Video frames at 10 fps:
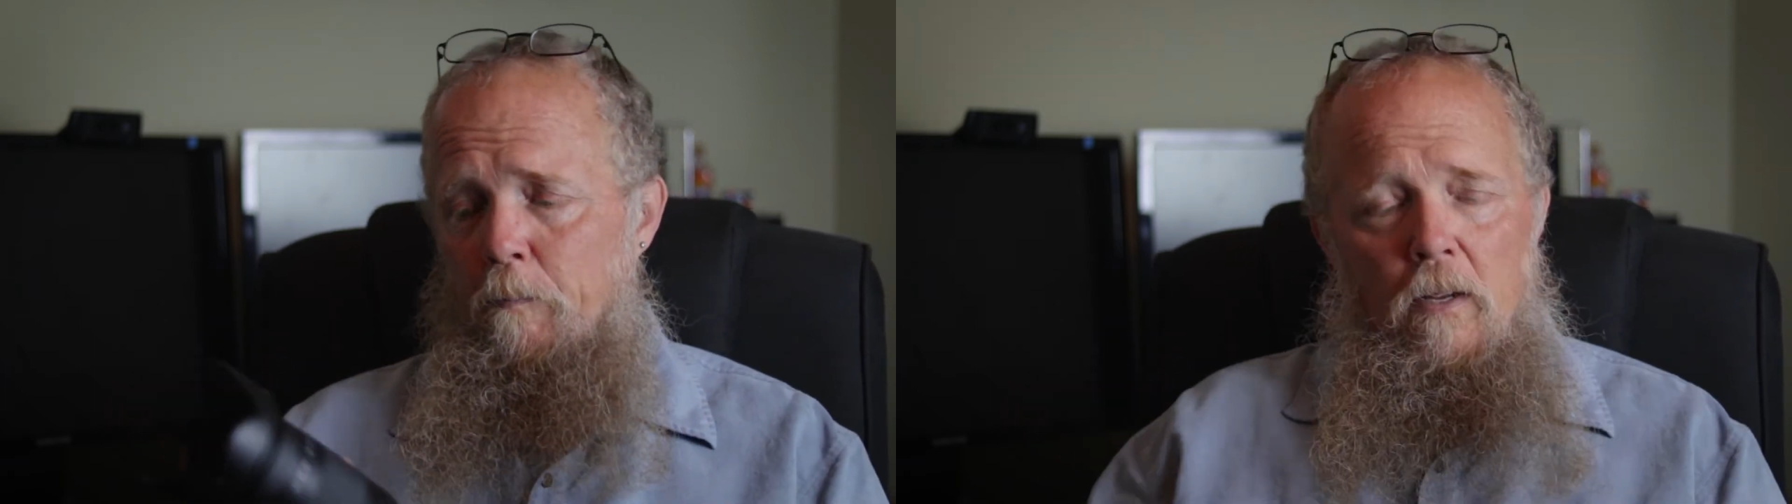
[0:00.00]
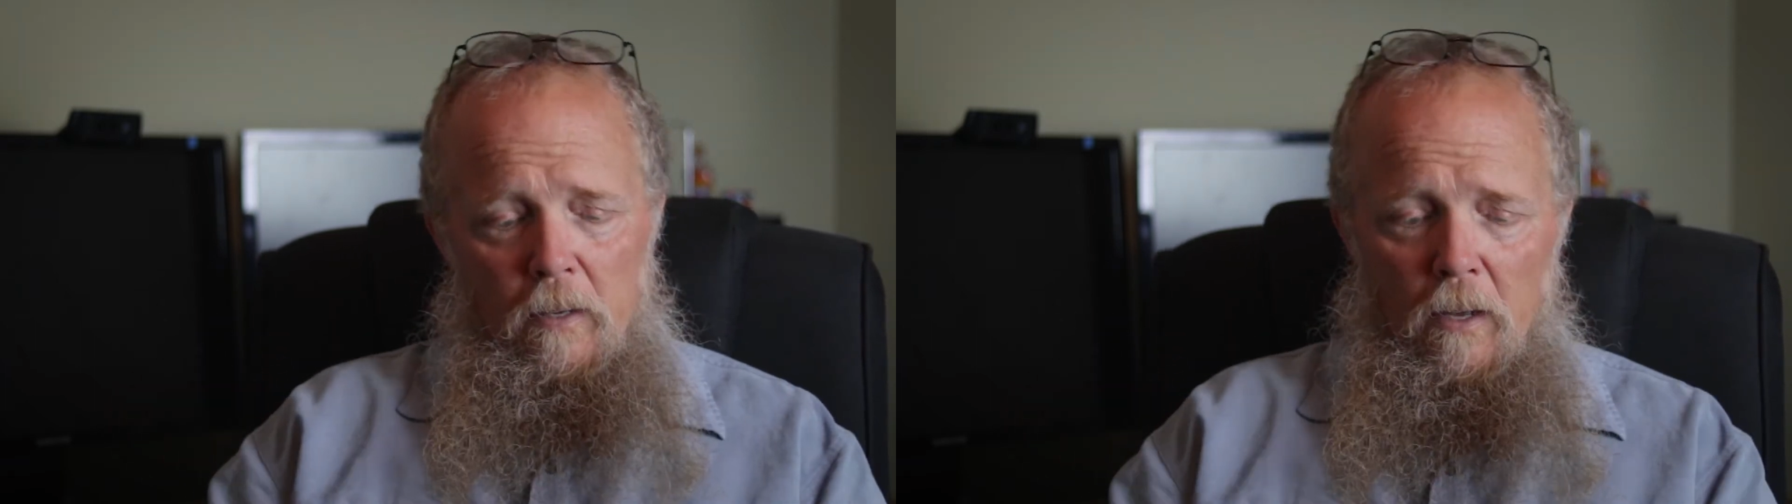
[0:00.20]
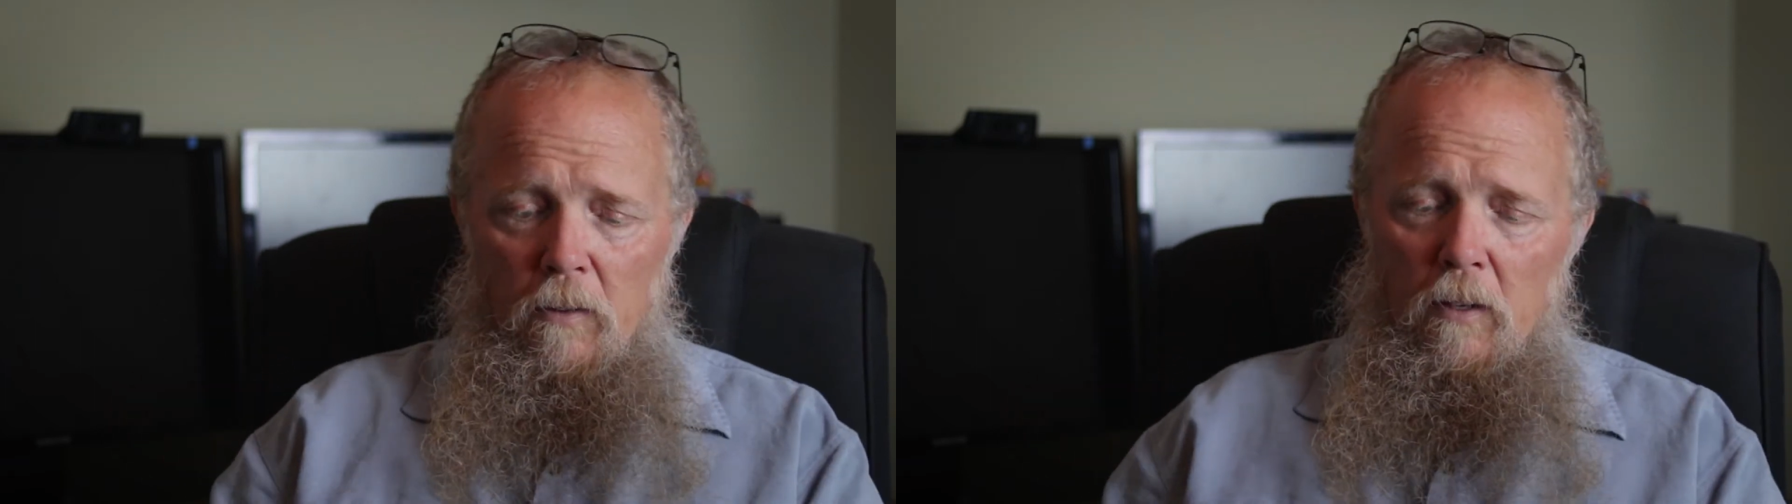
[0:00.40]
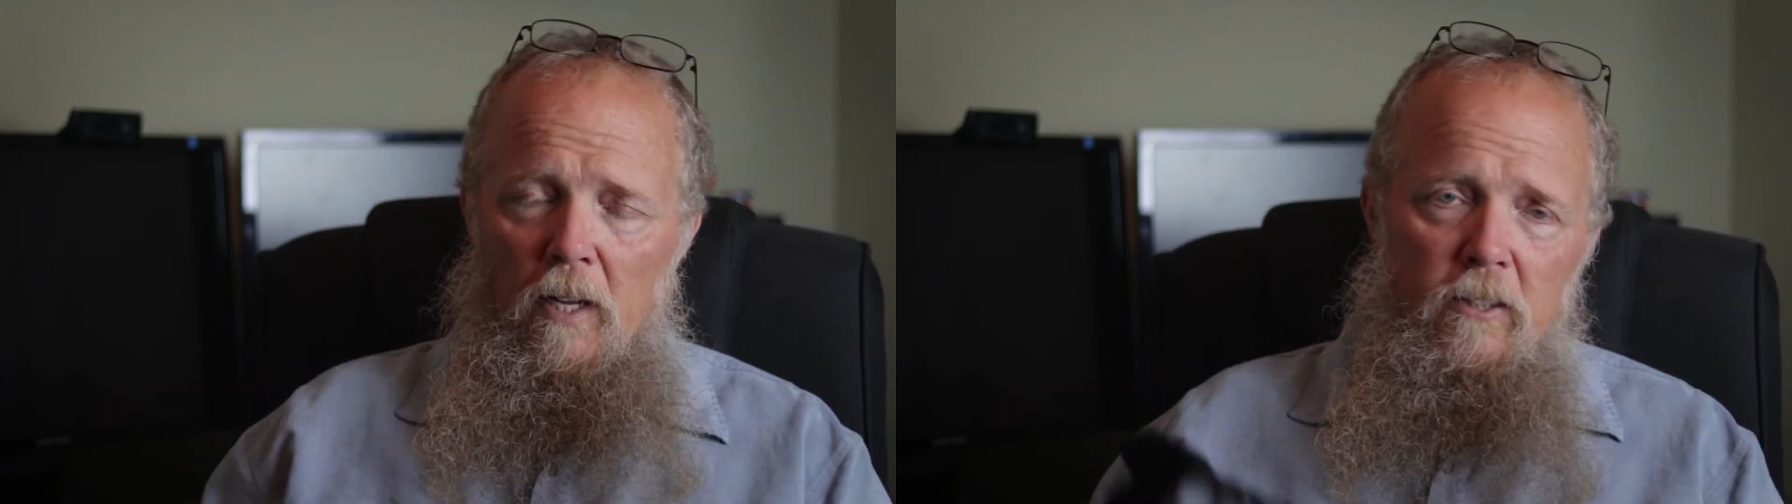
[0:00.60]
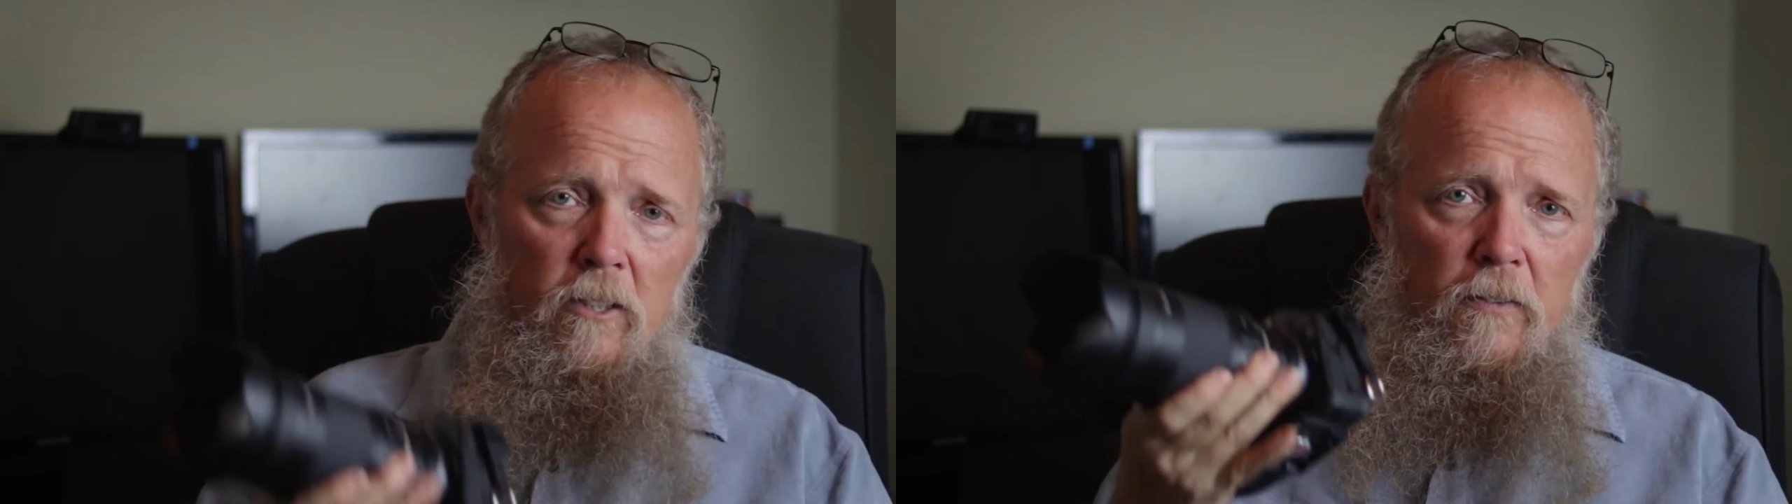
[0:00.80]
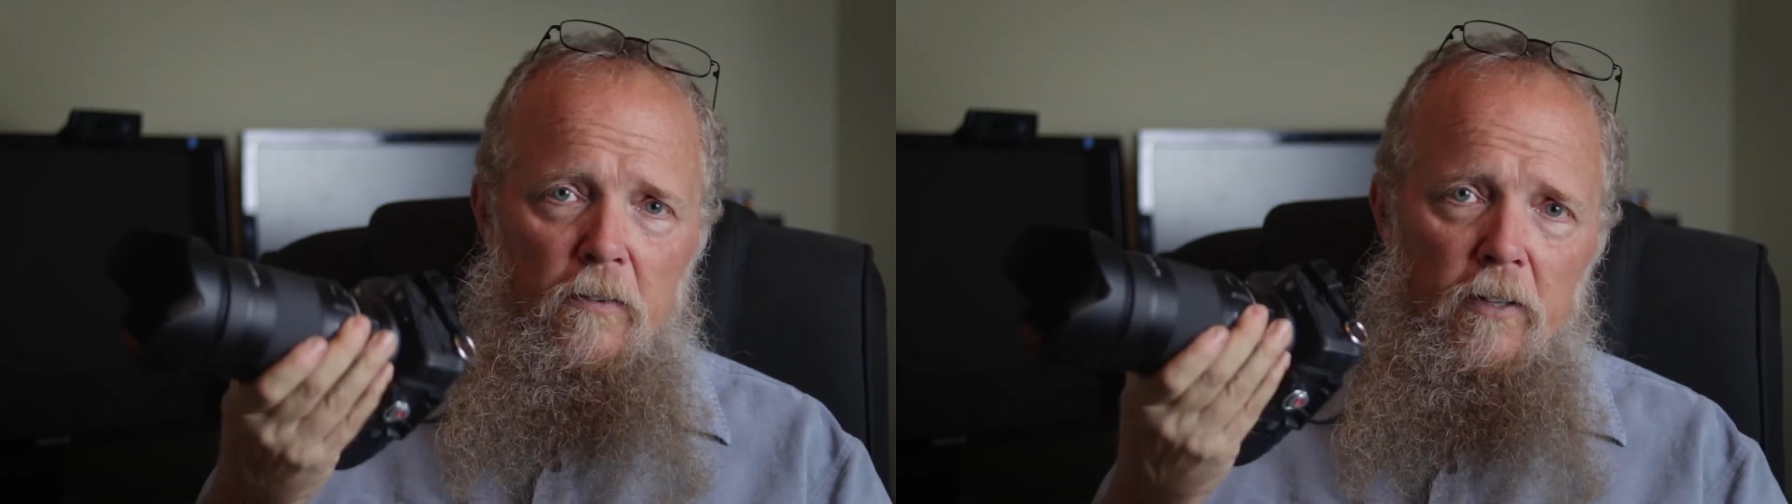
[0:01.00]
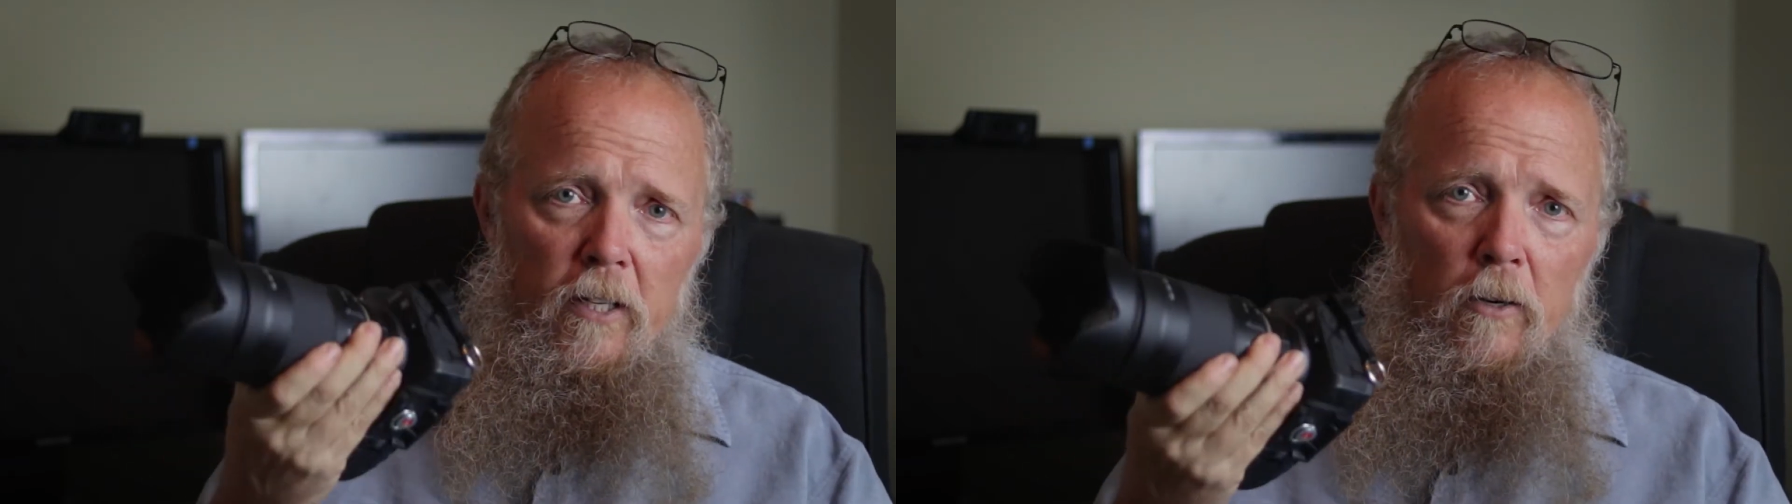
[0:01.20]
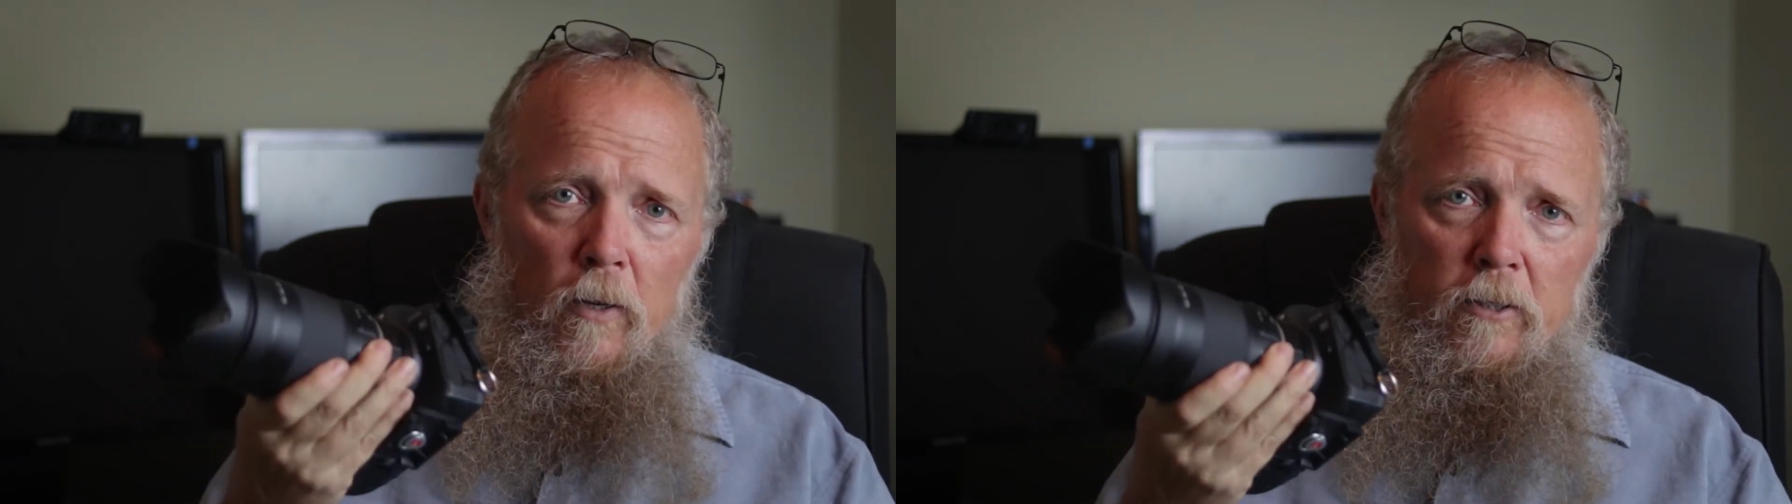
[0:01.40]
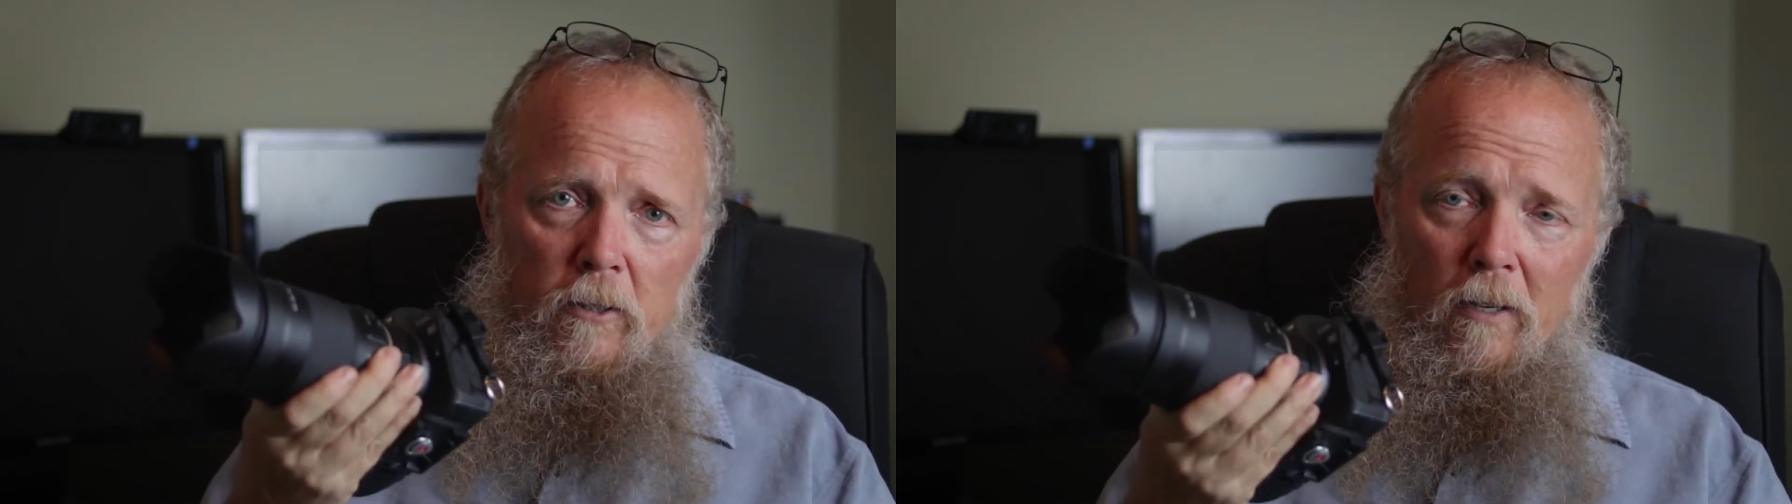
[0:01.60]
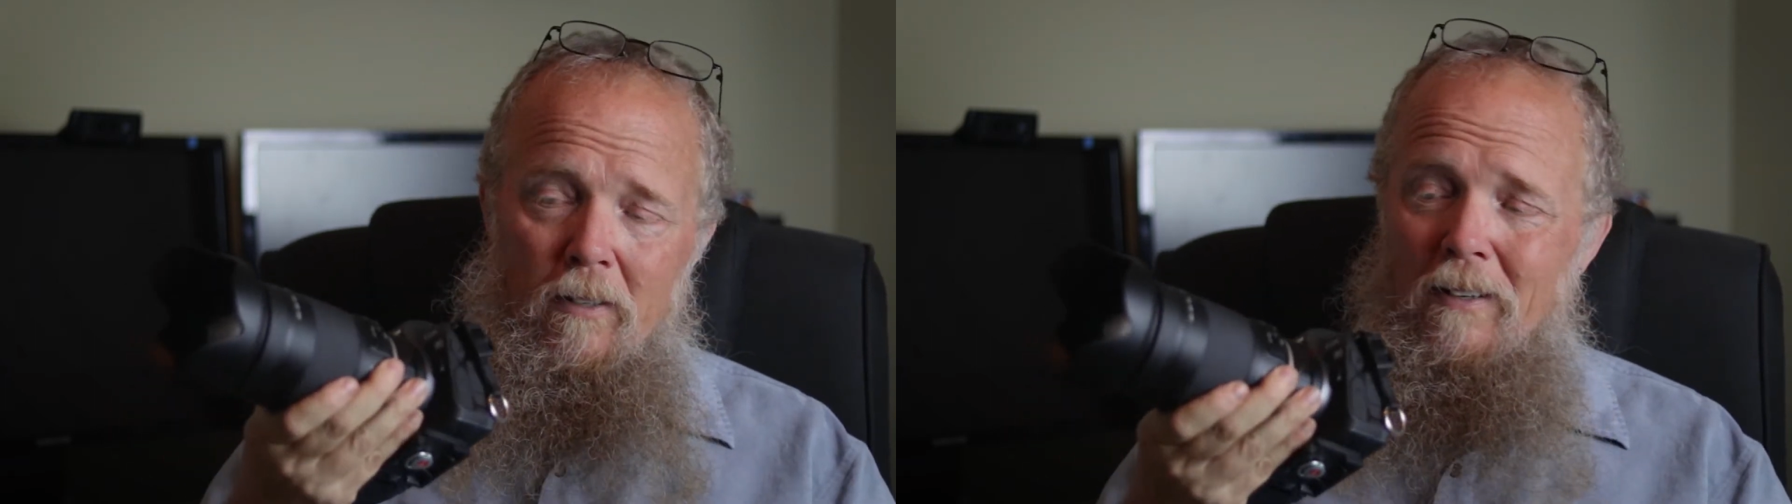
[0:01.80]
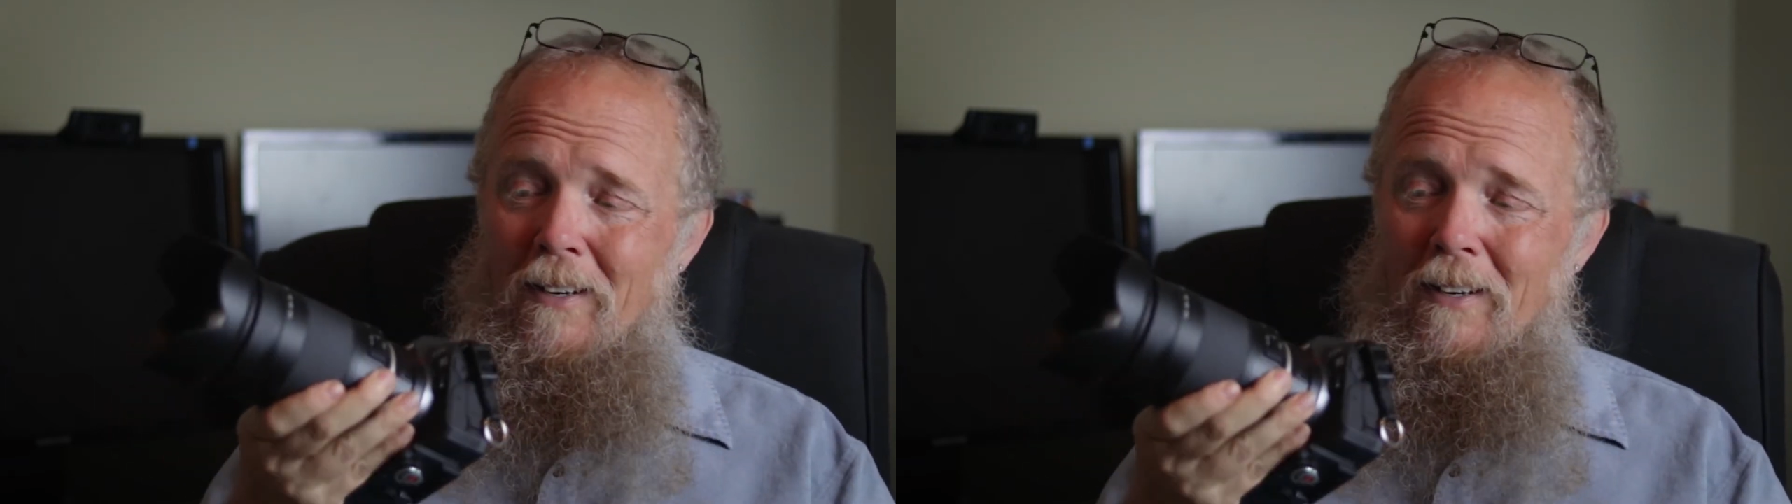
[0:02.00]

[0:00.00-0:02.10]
Now, the lenses for the EOS R